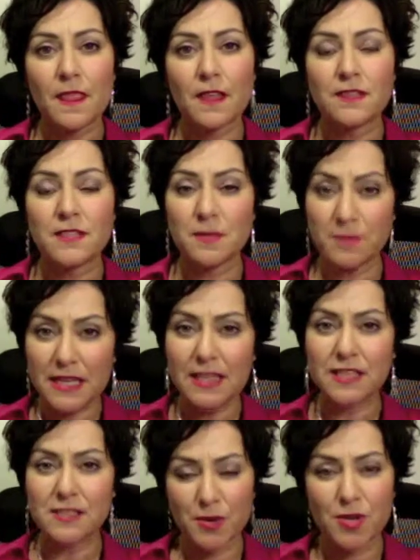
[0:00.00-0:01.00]
to be
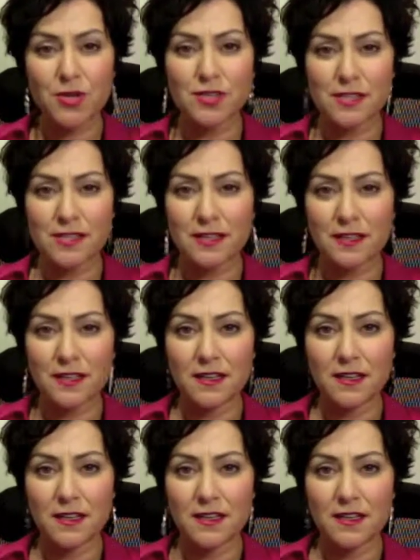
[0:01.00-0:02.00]
this person,
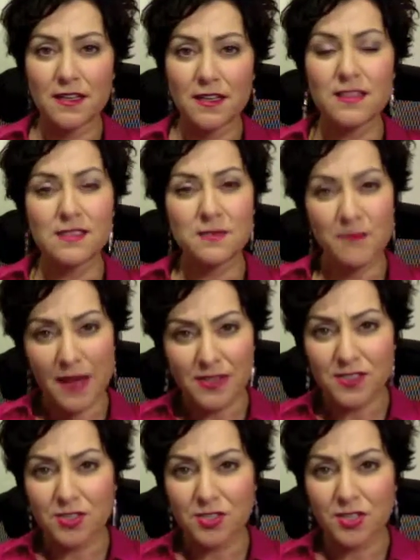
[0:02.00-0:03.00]
this
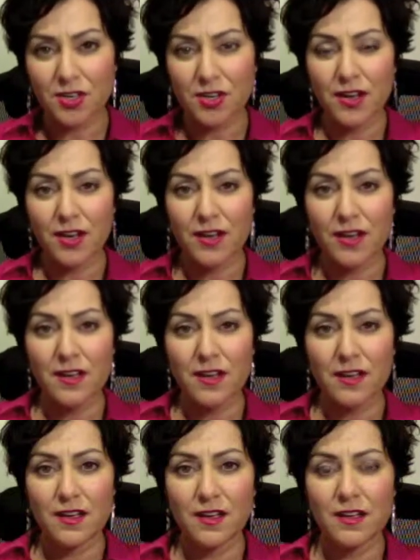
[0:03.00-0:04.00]
messenger,
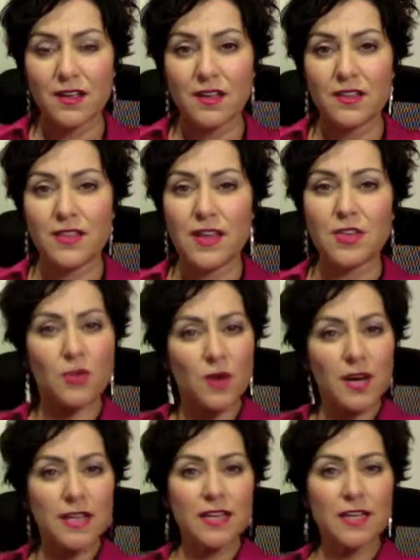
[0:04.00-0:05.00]
that you are
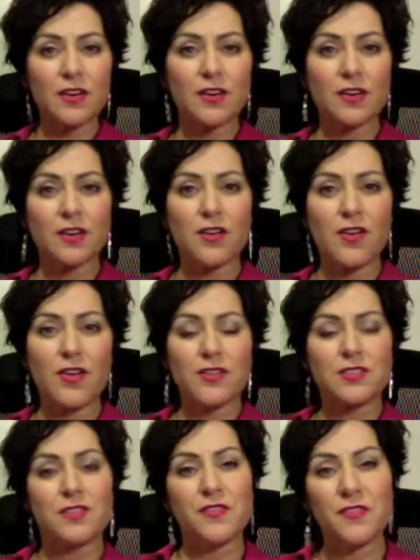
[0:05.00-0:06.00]
here
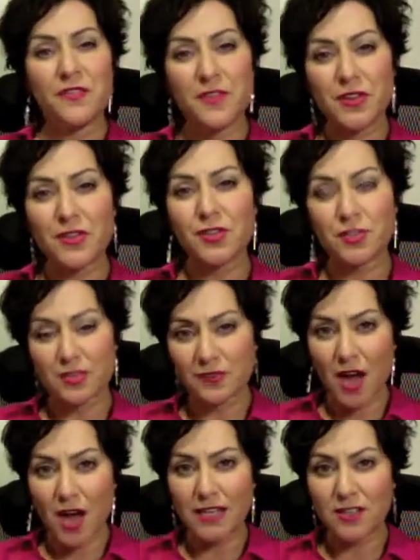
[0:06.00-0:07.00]
to fulfill your
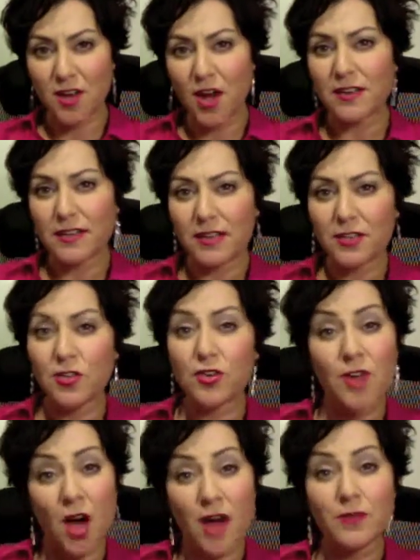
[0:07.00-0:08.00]
divine calling, your
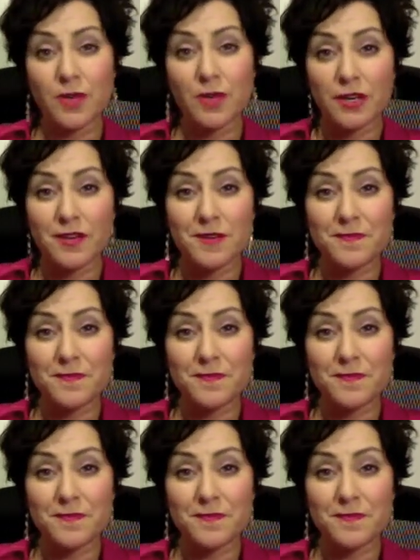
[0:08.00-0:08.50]
God work,